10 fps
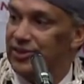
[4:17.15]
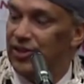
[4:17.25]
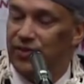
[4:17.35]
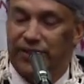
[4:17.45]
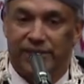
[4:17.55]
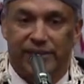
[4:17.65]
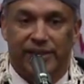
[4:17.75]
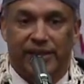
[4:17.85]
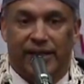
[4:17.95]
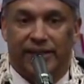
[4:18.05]
You know, and
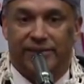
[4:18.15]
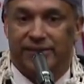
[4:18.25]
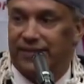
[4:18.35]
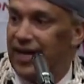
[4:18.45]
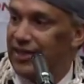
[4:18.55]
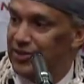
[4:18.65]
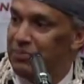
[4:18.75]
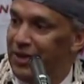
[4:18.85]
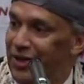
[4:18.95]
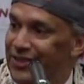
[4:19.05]
I guess Gonzaga is a
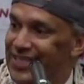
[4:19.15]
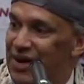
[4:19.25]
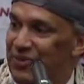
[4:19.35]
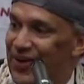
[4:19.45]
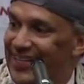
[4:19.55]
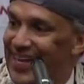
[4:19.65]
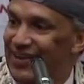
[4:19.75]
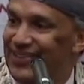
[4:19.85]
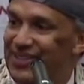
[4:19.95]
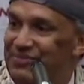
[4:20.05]
better example right
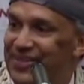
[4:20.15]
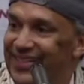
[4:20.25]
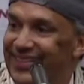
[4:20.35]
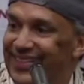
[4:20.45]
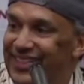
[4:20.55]
now with them being,